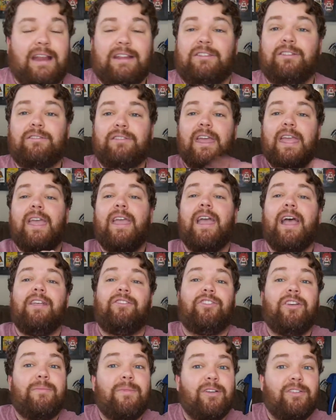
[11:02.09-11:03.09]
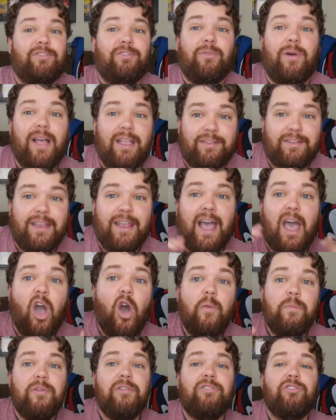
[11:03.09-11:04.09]
All right, so thank you guys so much for watching. I
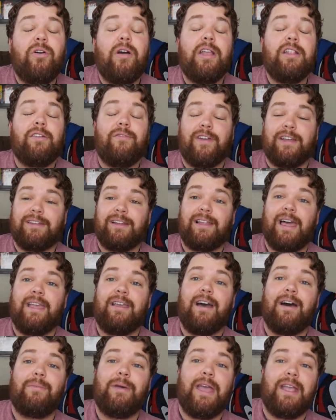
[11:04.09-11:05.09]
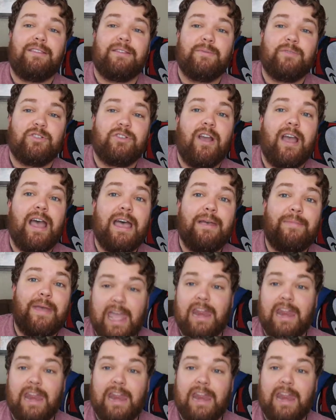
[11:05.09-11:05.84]
hope you enjoyed. Don't forget to like, comment, and subscribe.